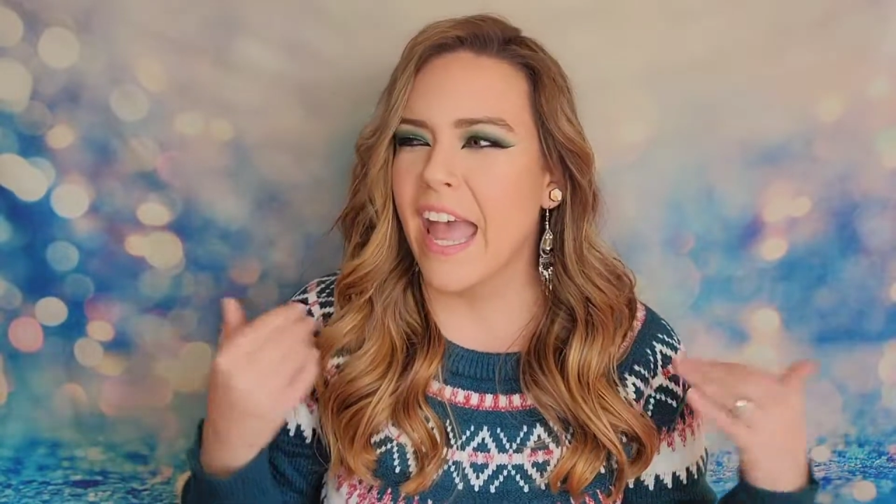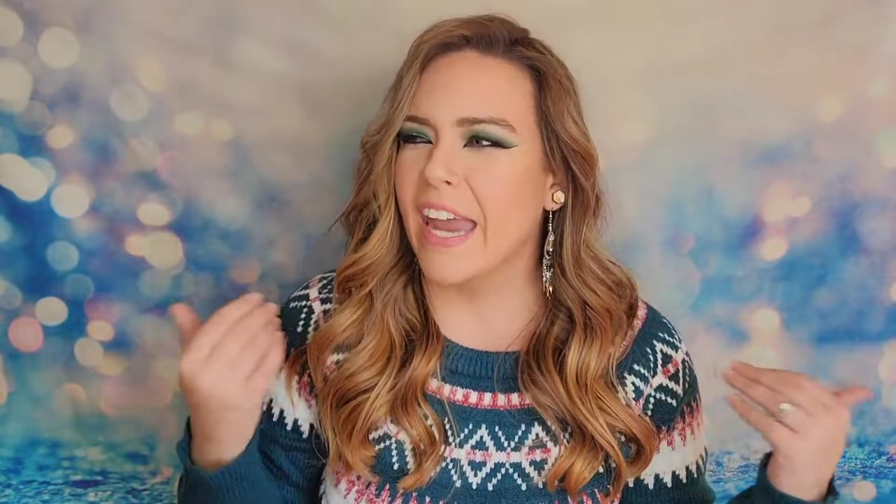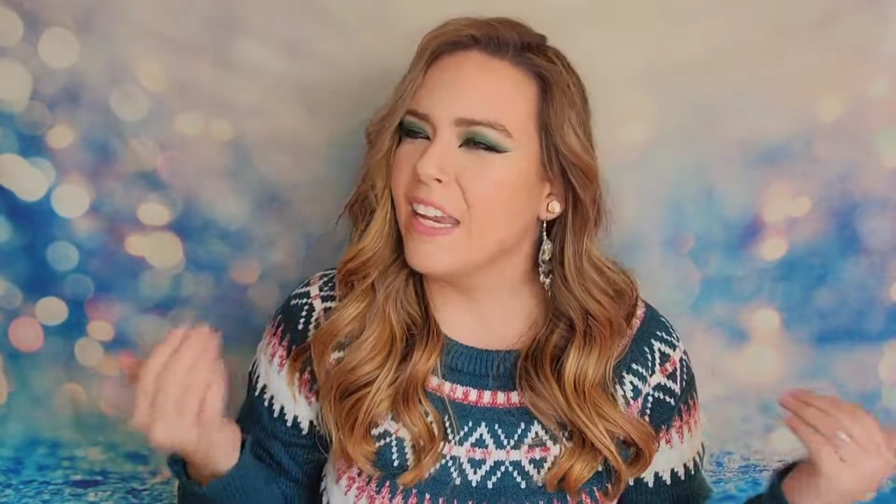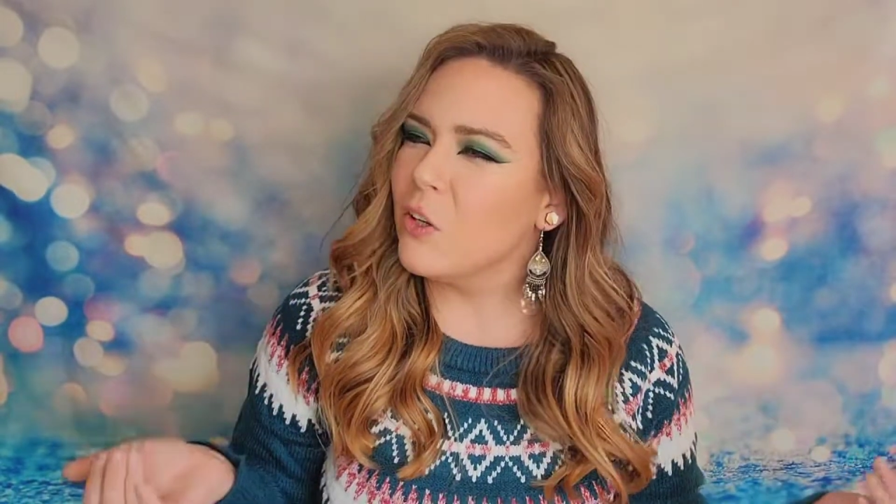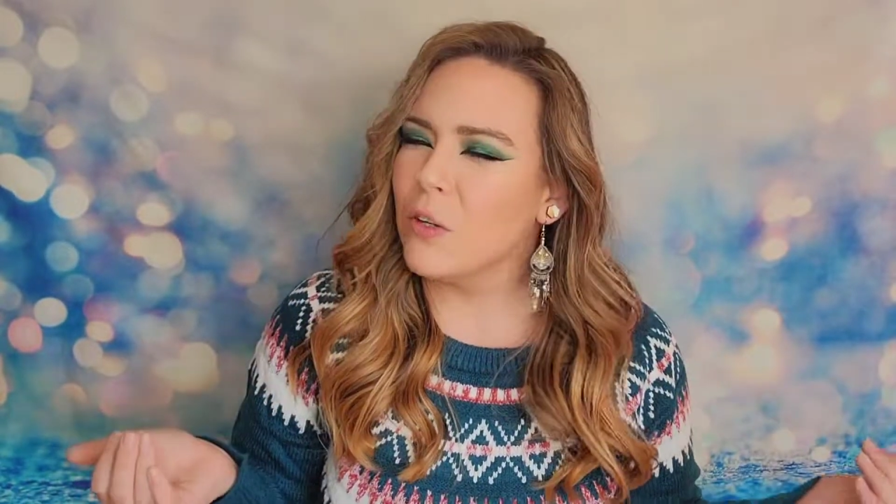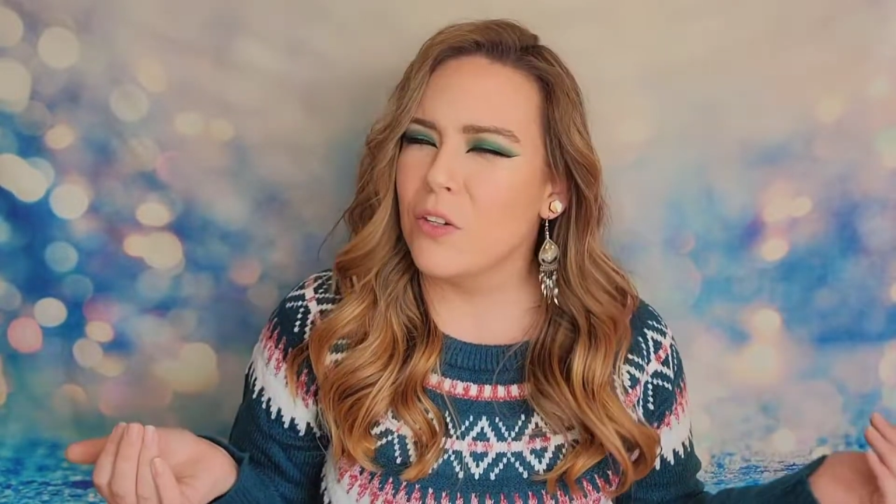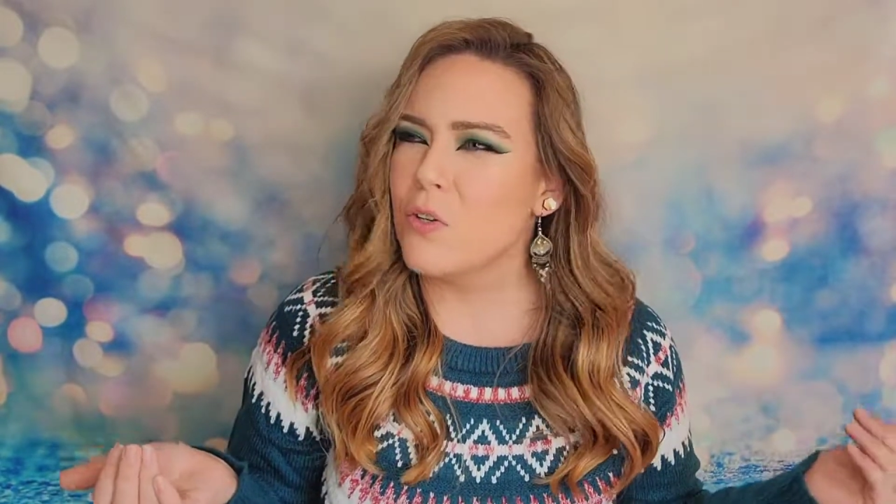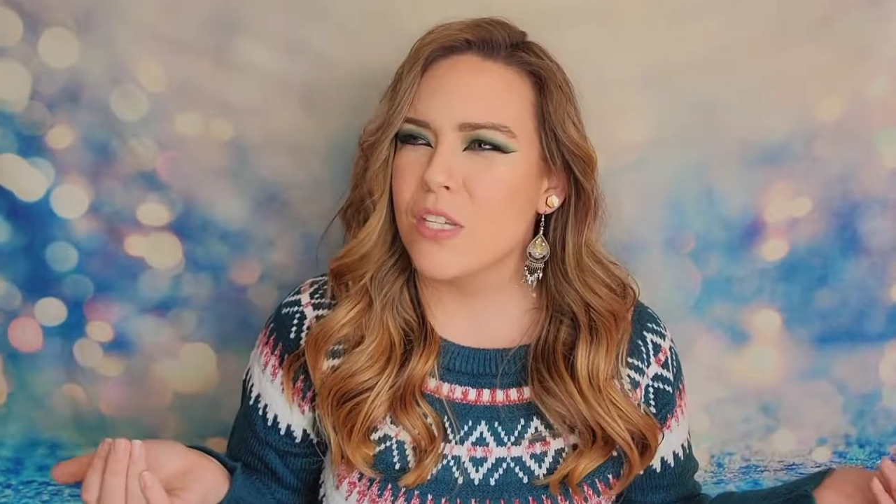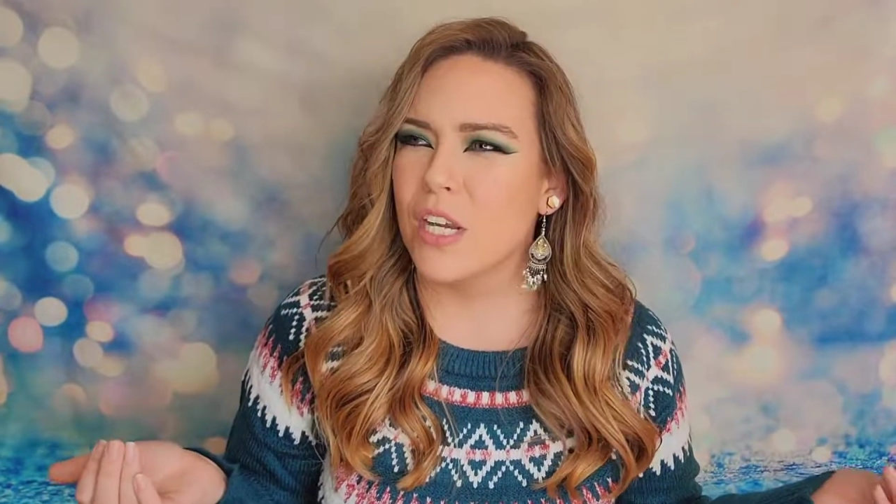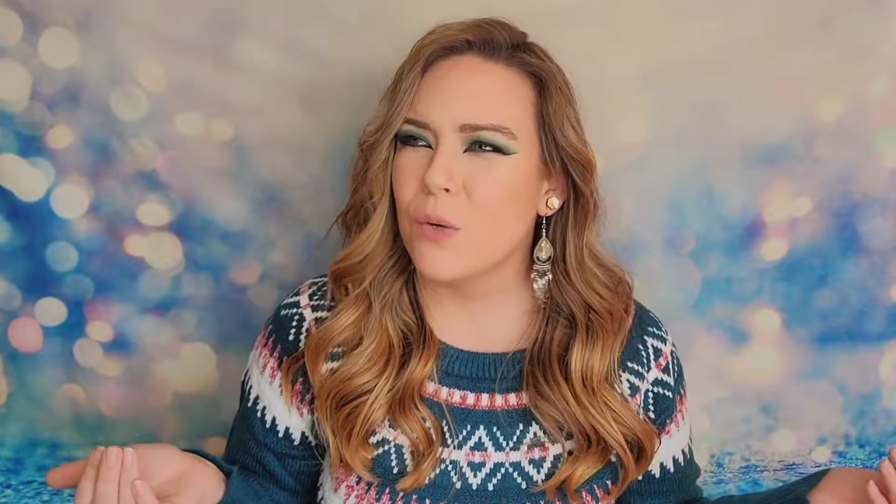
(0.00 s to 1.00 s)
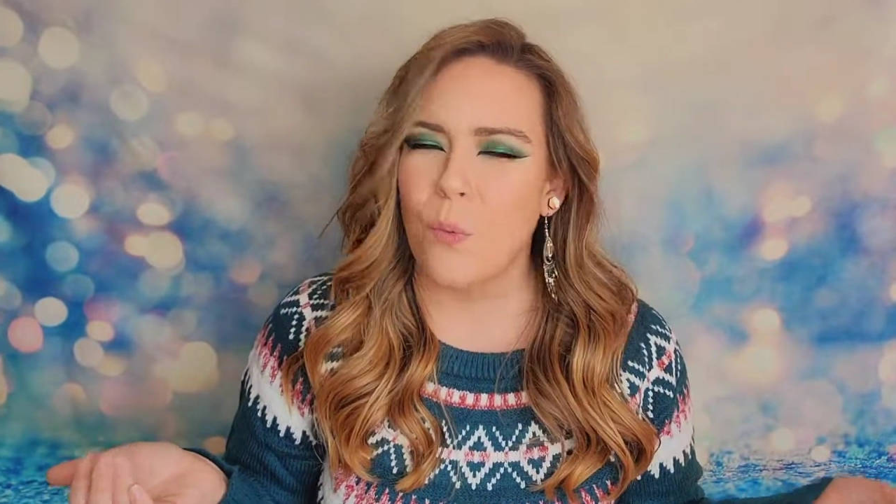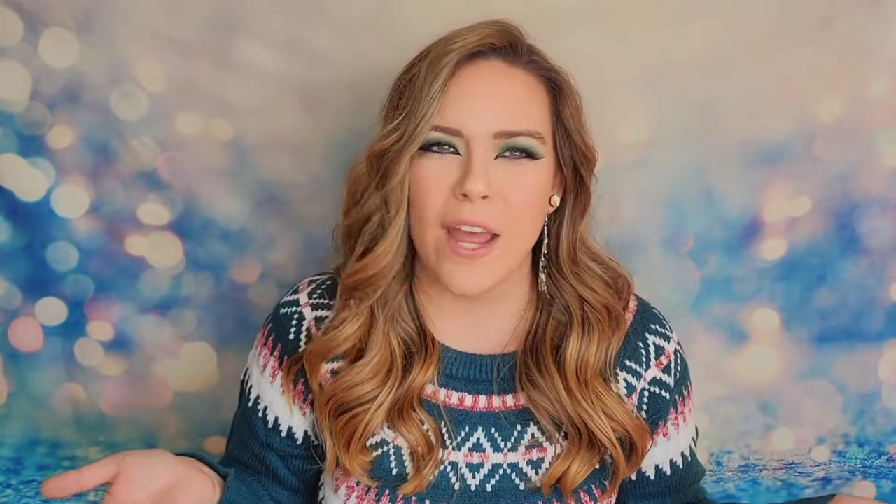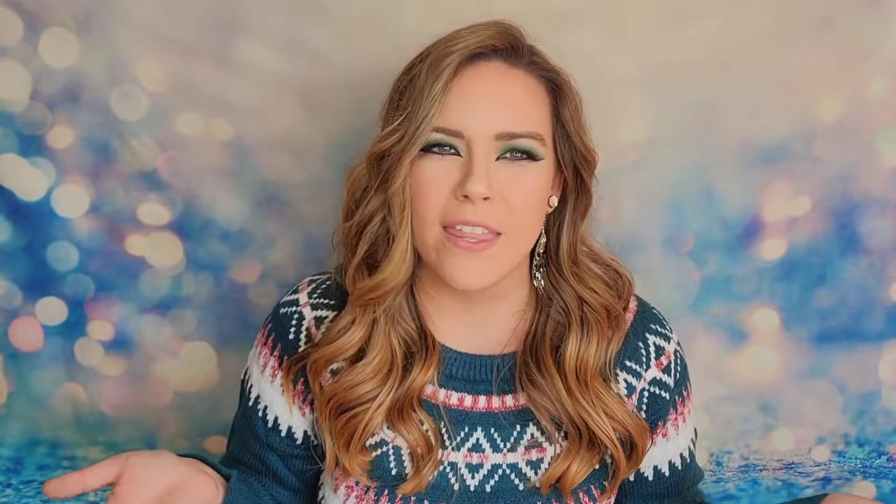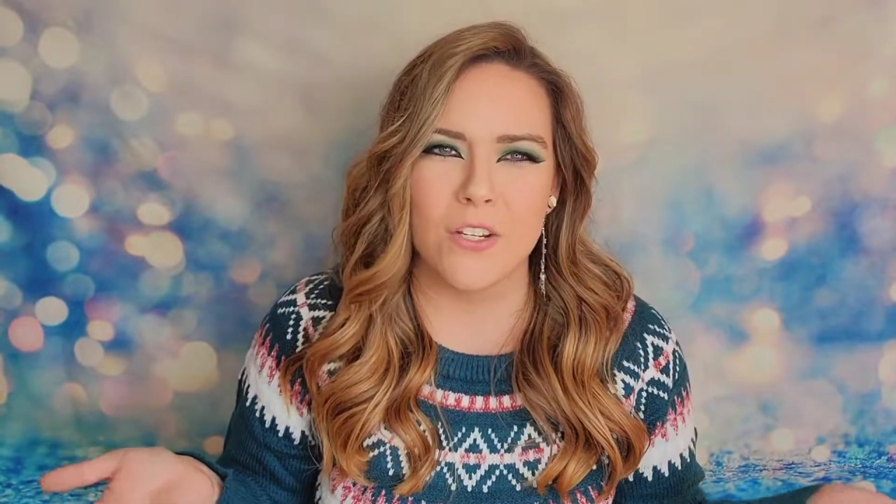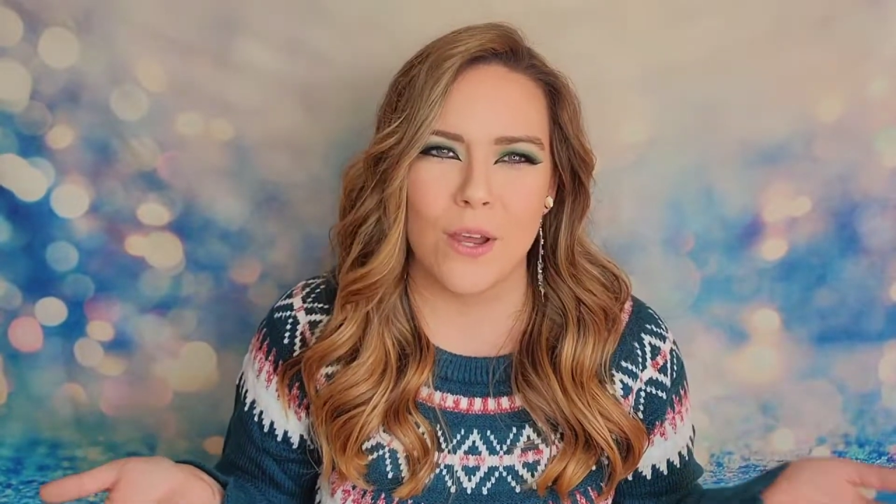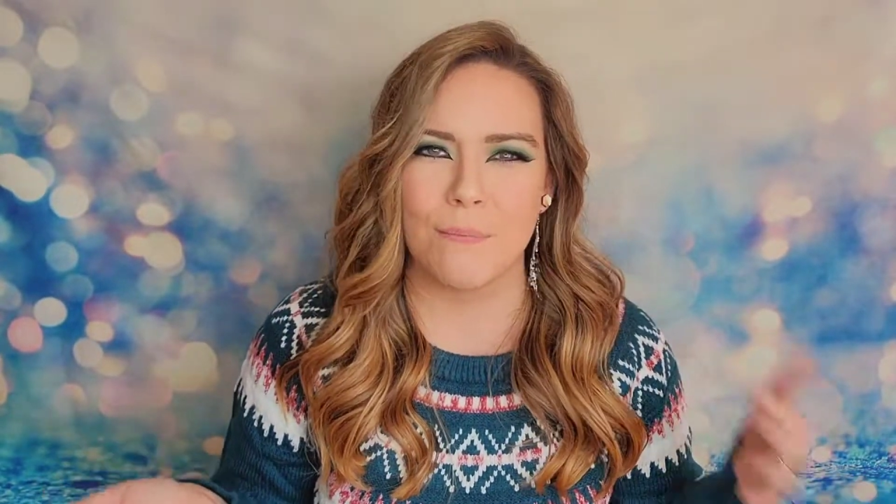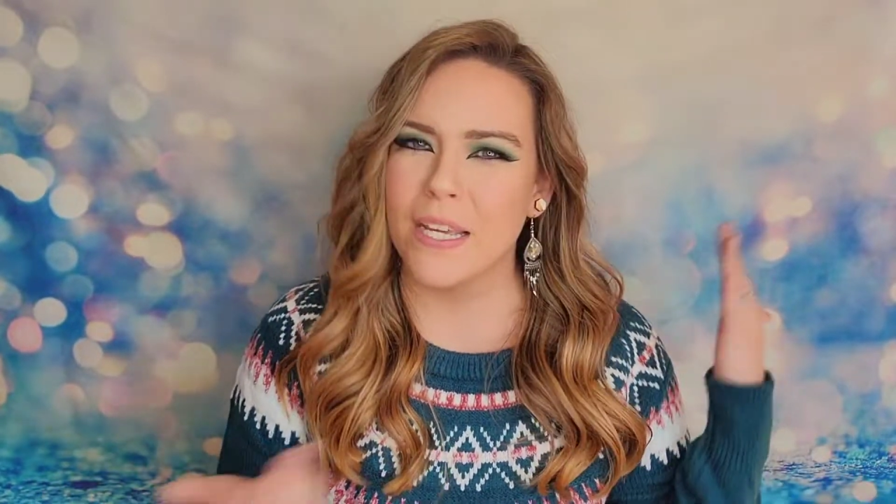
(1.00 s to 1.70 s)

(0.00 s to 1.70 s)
And I don't understand why they do it